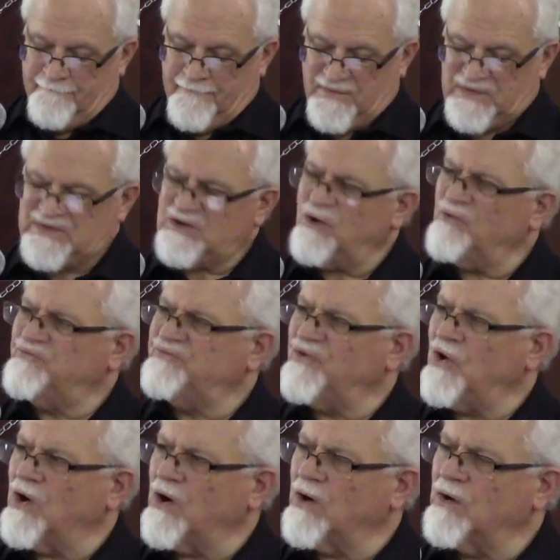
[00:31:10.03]
so
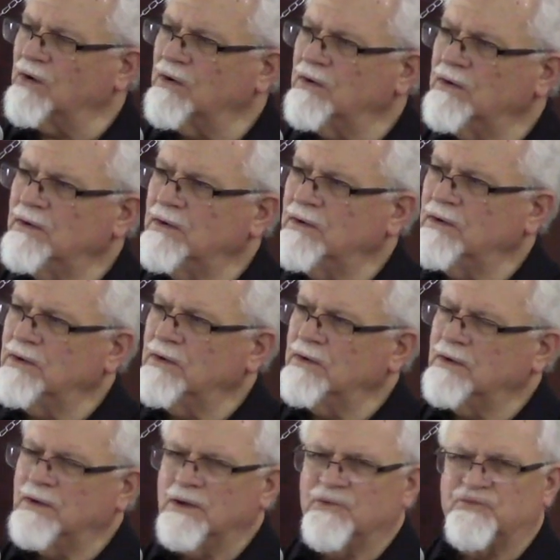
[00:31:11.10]
far
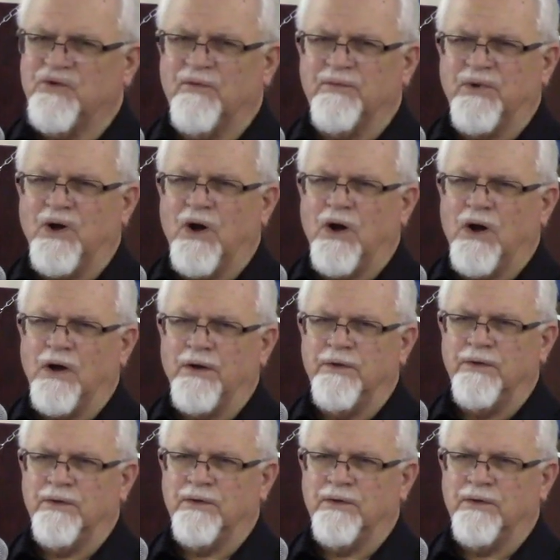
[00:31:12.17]
from God?